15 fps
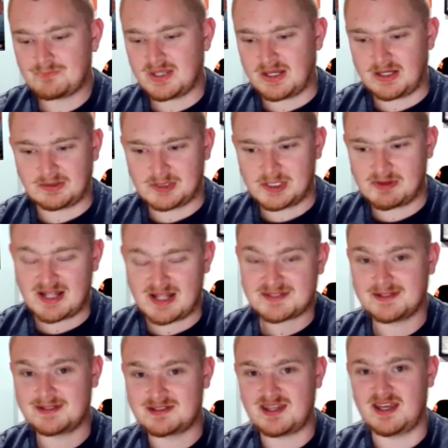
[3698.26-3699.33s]
And that's
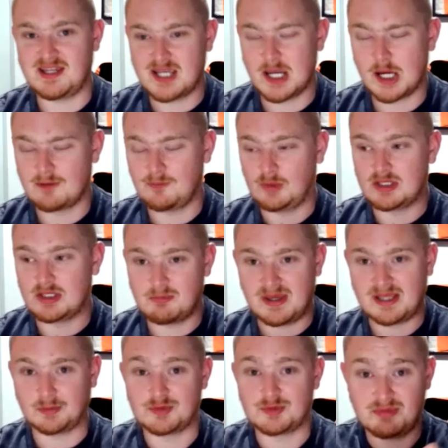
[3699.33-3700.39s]
going to take care of one of the
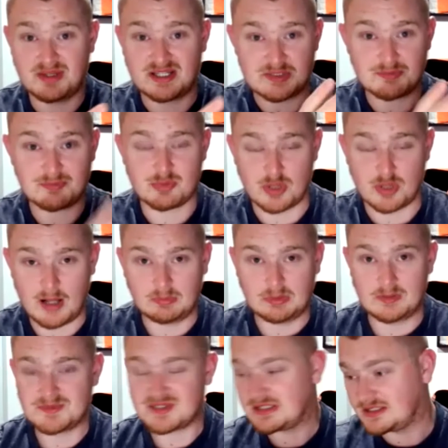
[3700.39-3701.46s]
Bengals' biggest problems.